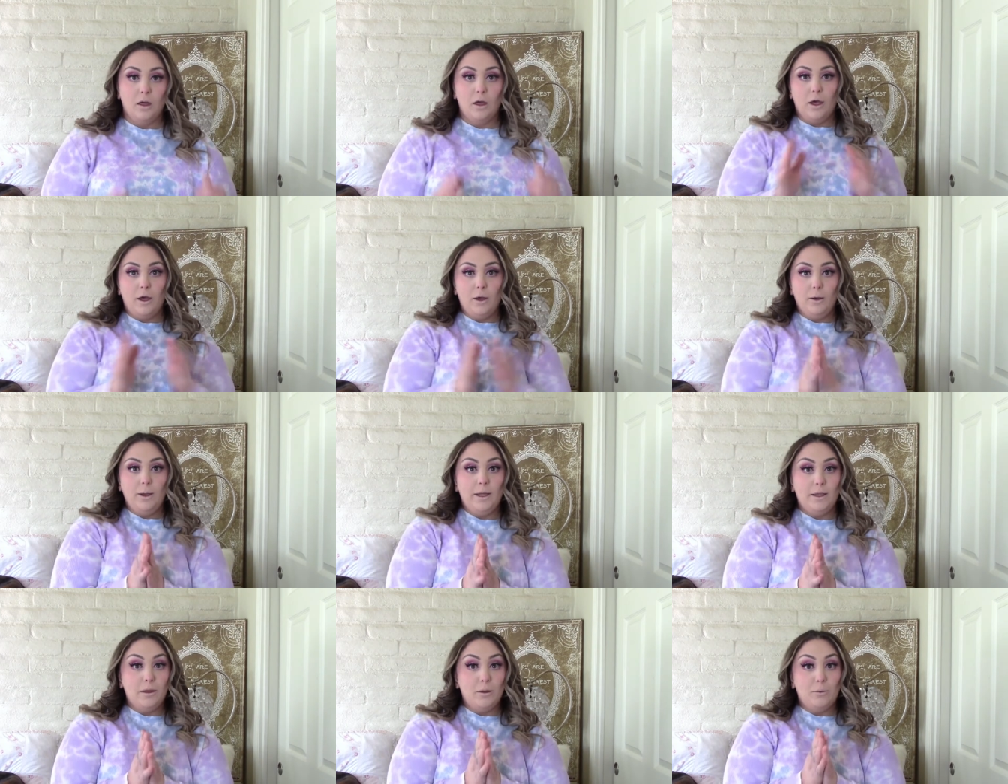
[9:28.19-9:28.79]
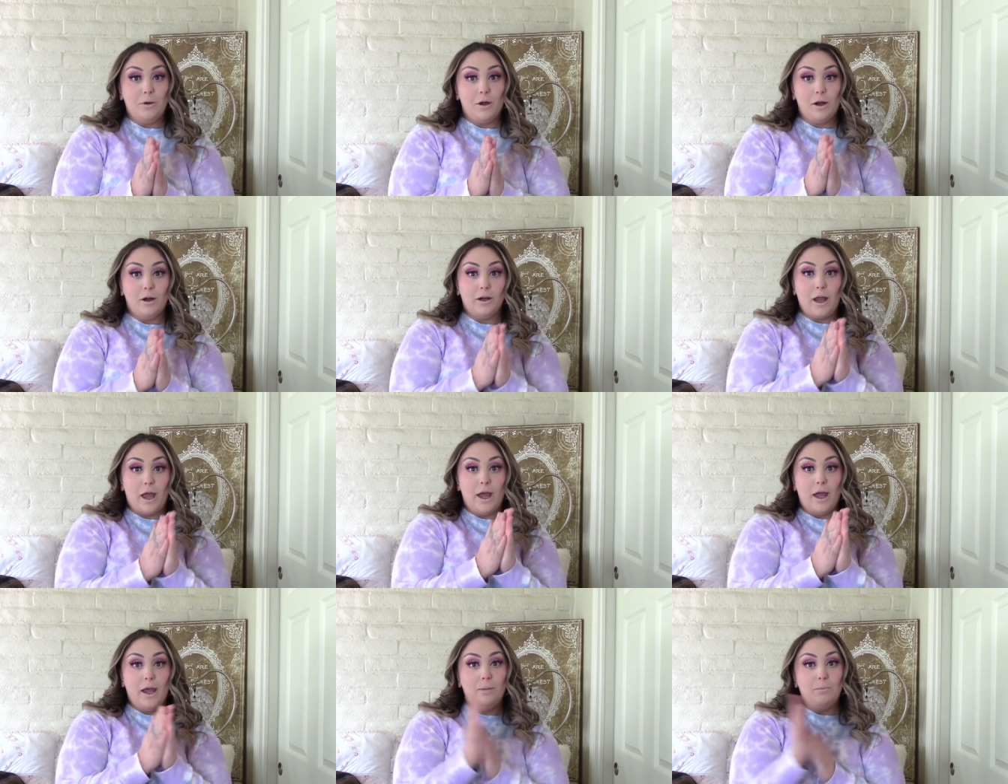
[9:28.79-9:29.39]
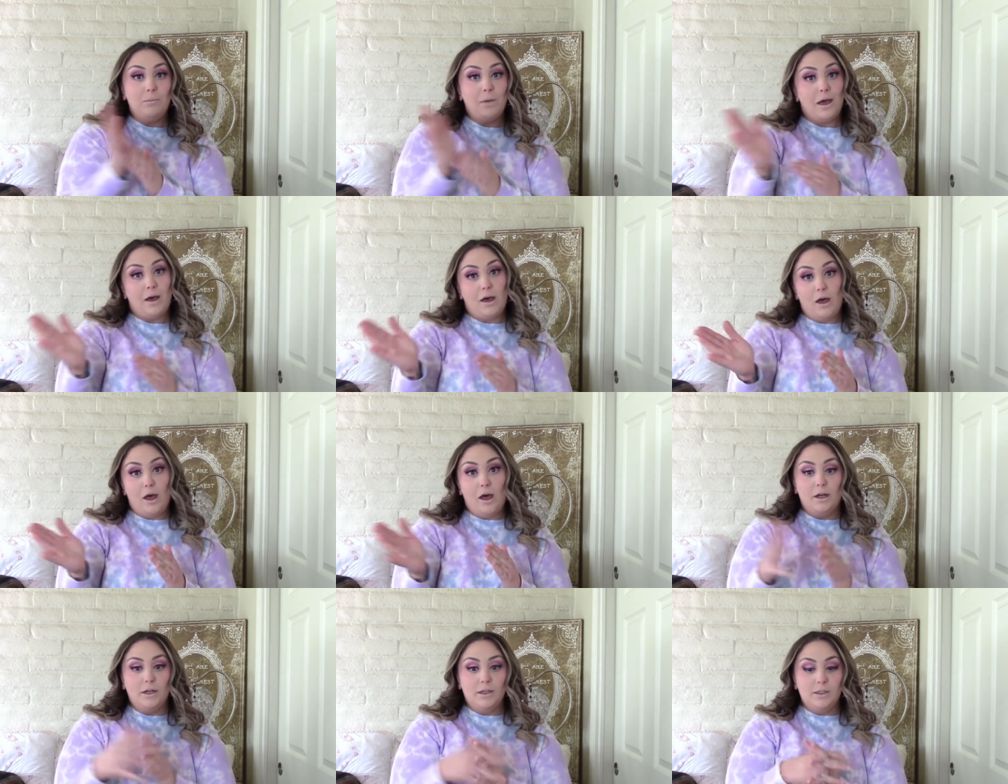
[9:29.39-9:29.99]
okay, the part I'm
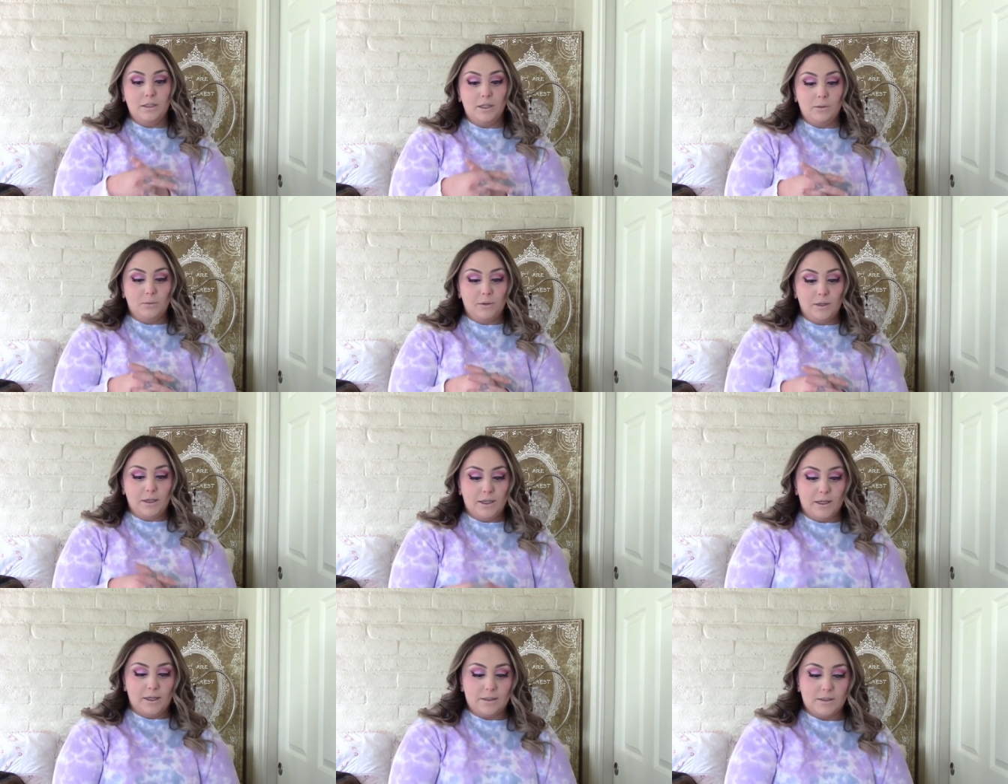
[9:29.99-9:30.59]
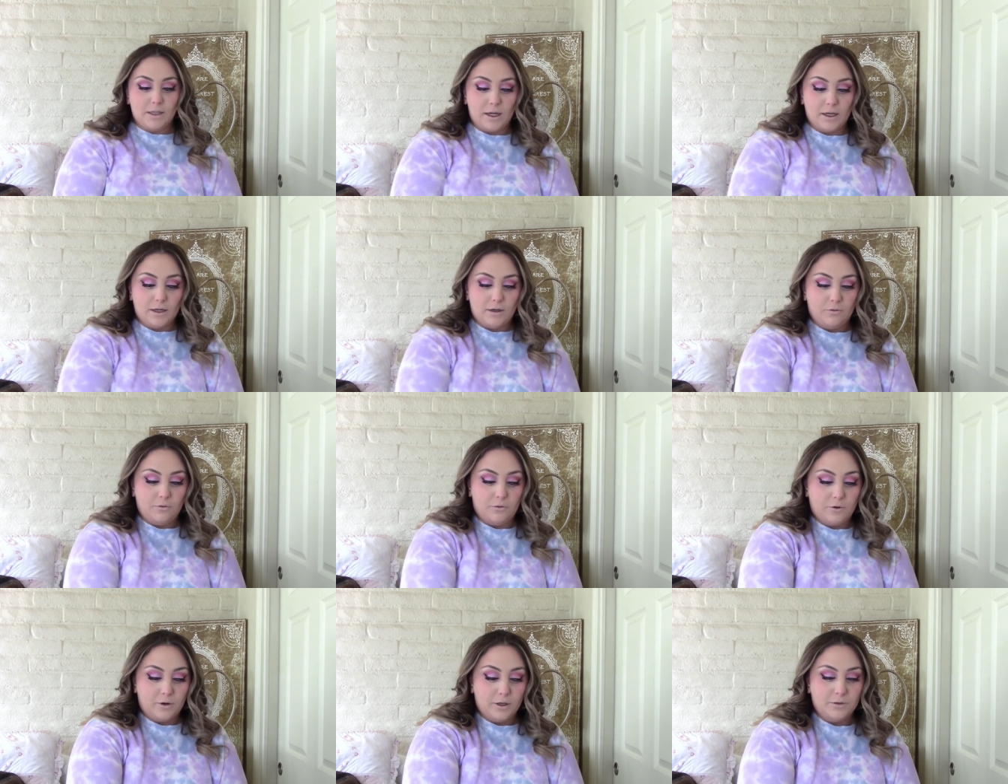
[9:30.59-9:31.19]
honestly really excited for.